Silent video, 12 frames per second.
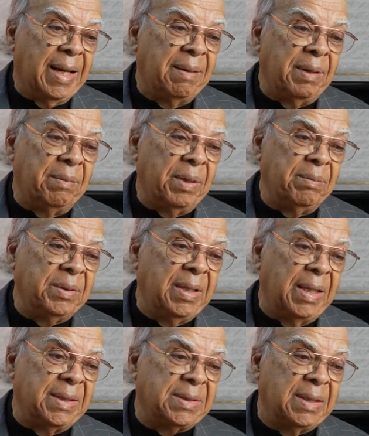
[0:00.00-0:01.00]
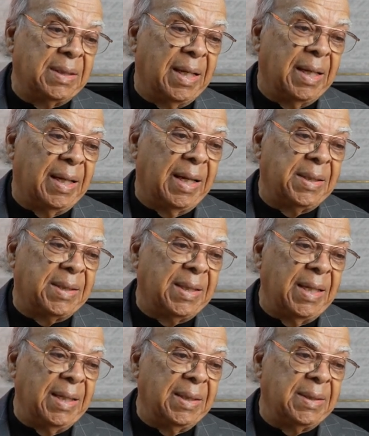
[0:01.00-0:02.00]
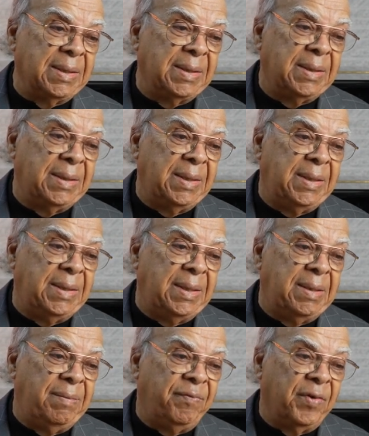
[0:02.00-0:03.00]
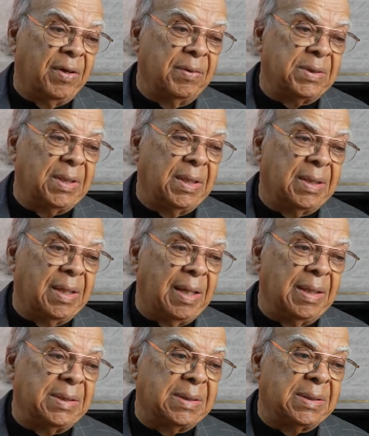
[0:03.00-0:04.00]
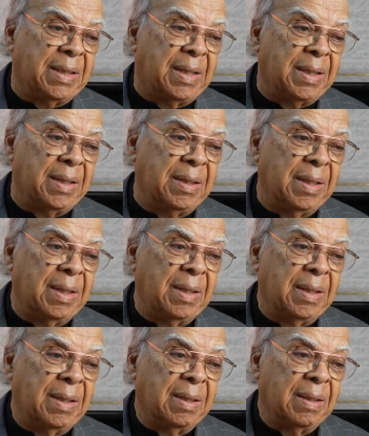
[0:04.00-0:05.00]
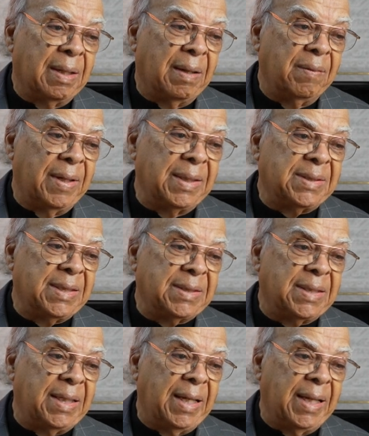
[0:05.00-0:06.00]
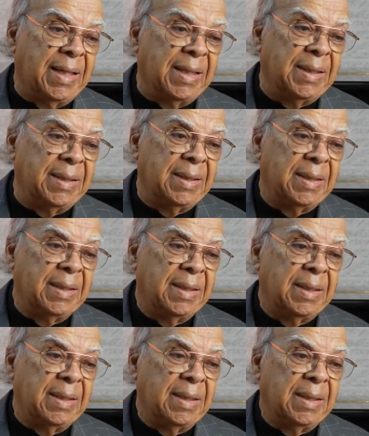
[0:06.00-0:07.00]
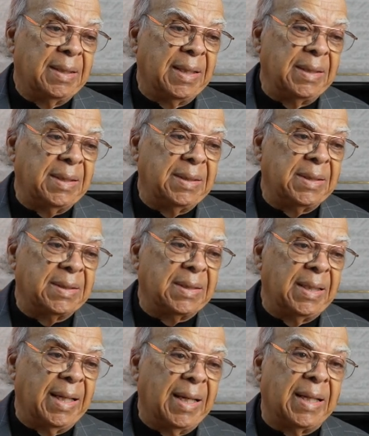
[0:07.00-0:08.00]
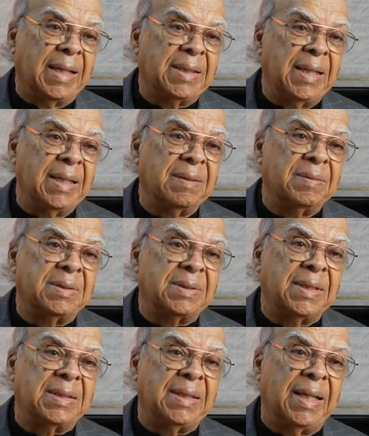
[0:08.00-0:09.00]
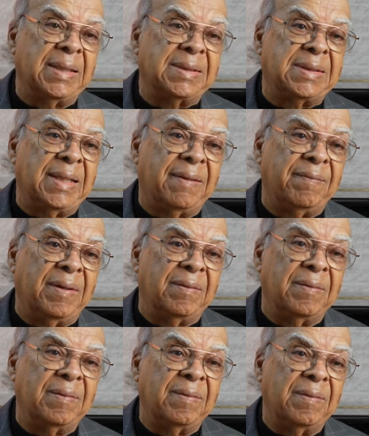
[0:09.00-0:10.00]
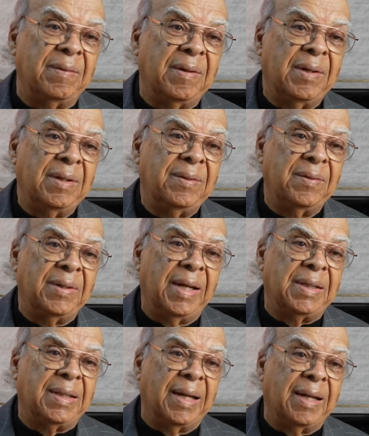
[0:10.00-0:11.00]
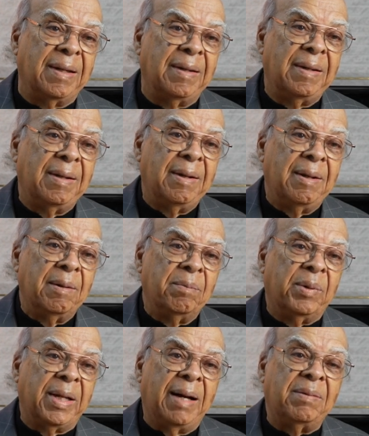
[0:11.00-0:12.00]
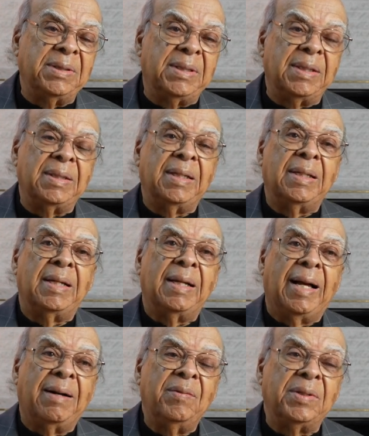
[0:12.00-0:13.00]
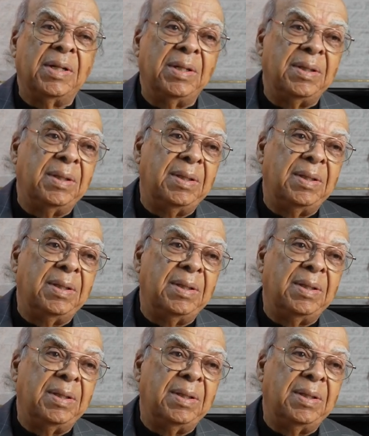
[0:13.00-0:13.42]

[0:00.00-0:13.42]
I'm, I'm guessing now. I think Federal City College started around '69, mm-hmm. 1969. I think it was 69, 70. Okay. During that time. Okay. But I was at. I went to